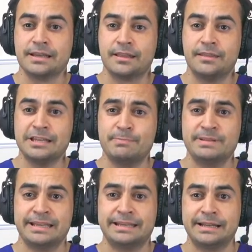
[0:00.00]
this
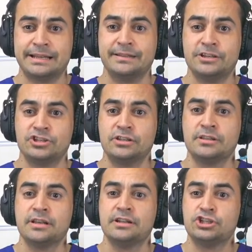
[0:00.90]
particular condition
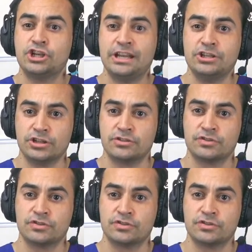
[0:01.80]
changes.